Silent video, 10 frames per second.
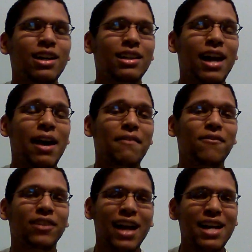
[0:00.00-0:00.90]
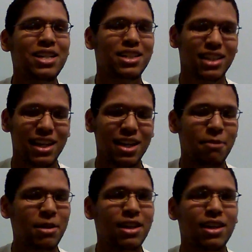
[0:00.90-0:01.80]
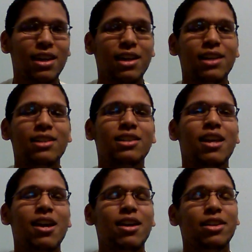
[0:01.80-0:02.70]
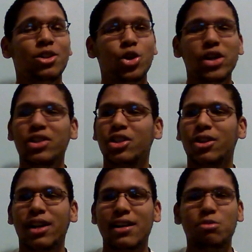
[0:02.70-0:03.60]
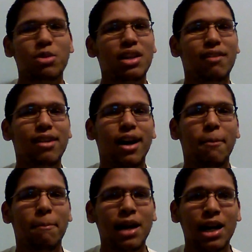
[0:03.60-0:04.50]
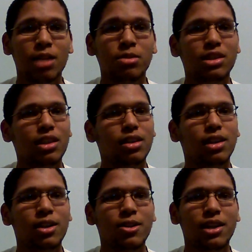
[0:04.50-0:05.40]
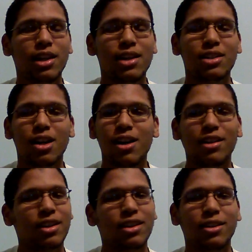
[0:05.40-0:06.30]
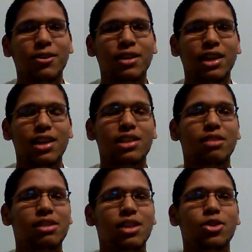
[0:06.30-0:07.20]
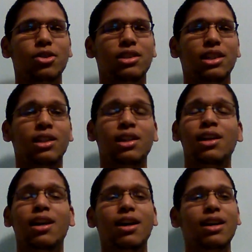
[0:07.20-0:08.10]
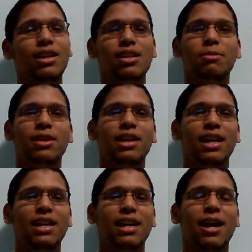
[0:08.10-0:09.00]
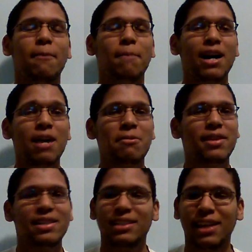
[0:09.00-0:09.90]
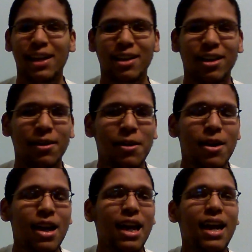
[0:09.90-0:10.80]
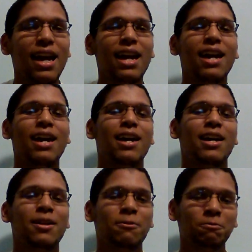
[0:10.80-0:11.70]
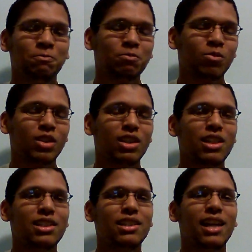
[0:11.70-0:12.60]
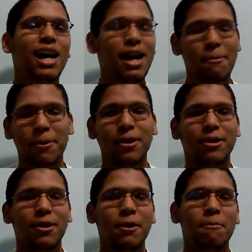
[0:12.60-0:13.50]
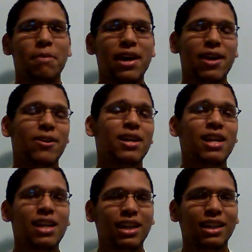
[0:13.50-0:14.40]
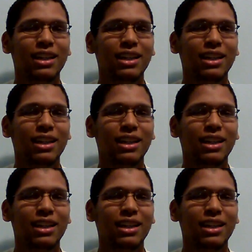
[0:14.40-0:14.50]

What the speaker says: that Flash is getting because the Trickster has been giving out bombs to little kids, all the good little kids of Central City. He's been handing out bombs as Santa. And to stop Barry,